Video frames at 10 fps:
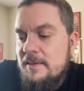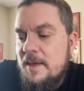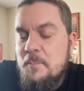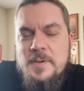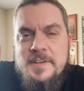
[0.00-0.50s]

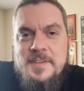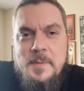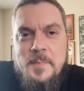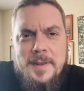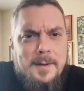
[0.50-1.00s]
I'm pretty
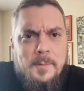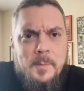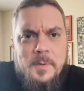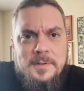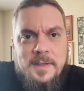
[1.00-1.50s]
timid. I don't know
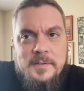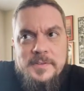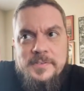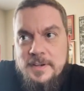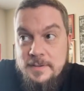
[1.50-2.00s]
what the hell to
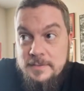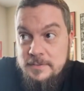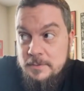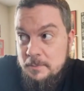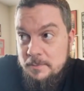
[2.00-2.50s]
say to this
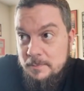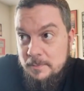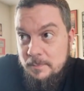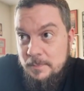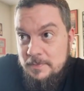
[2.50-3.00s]
dude.
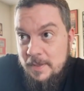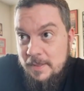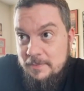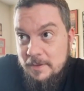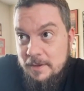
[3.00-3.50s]

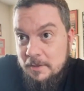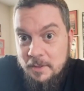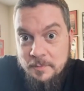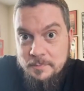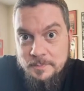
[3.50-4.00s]
Besides, like, I
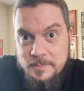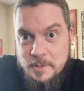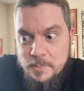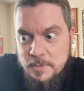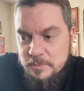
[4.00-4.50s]
love
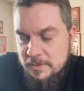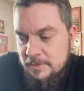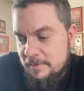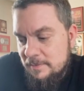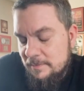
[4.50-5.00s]
your
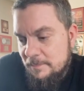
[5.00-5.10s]
music, and